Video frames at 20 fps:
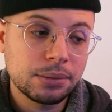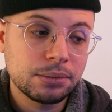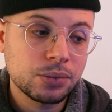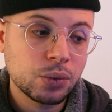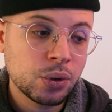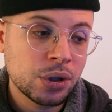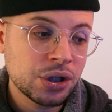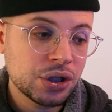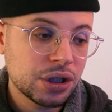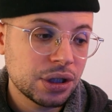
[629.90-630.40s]

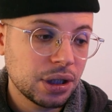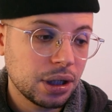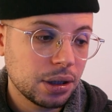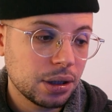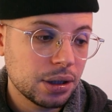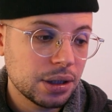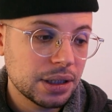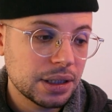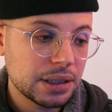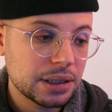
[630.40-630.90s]
Russian
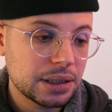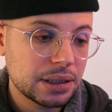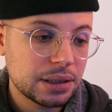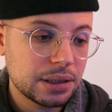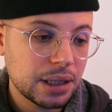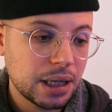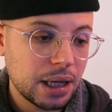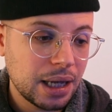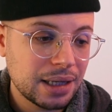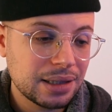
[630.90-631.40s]

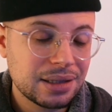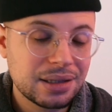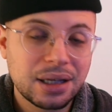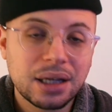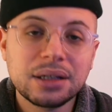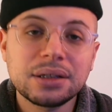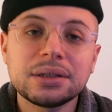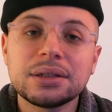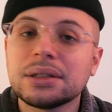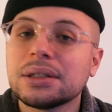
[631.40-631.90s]
artists as
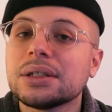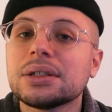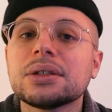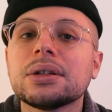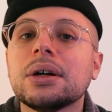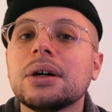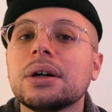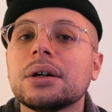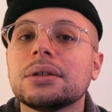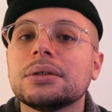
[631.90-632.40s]
talented as
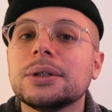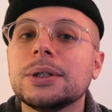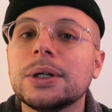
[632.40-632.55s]
her?